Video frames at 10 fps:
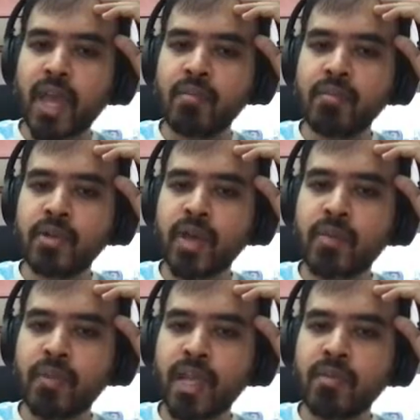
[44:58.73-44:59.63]
m to
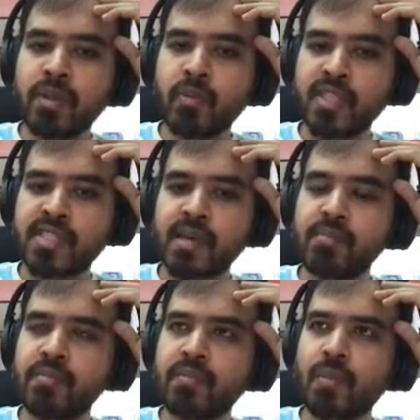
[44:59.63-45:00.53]
m prime in one
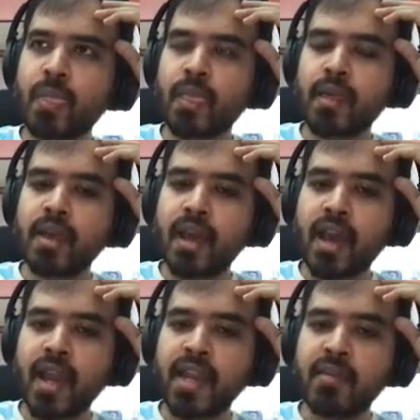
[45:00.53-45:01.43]
step
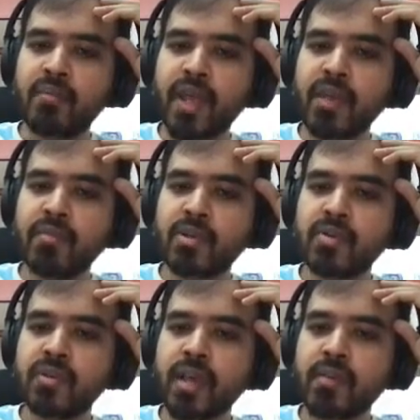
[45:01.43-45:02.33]
and m prime
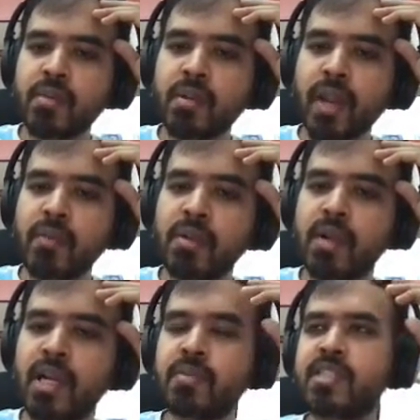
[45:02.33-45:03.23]
to m double prime in
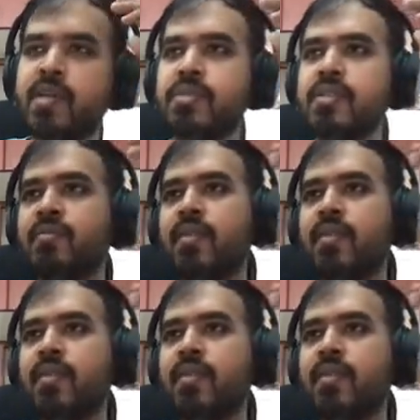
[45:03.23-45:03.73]
multiple steps.